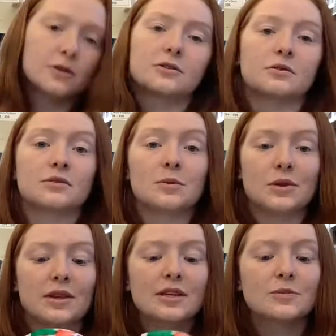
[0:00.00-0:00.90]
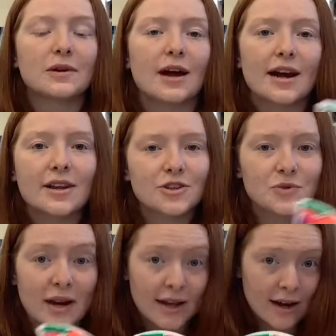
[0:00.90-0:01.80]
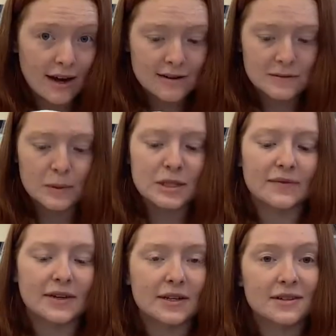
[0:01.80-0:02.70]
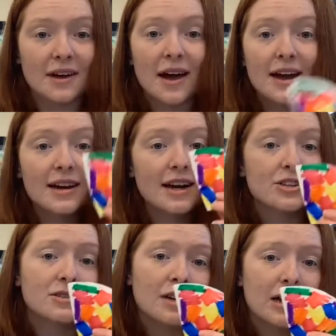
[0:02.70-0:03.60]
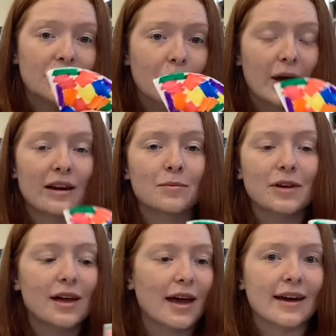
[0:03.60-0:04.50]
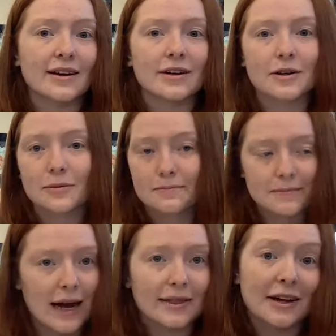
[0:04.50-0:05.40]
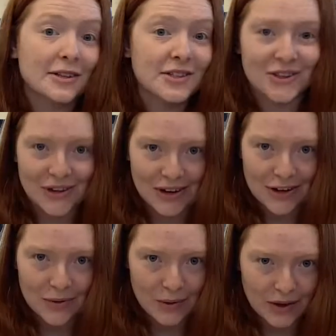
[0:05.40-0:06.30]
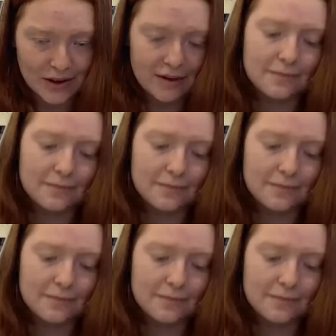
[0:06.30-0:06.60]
So see with this one, I didn't do any kind of specific design, I just colored it randomly and I think it's still going to look really good.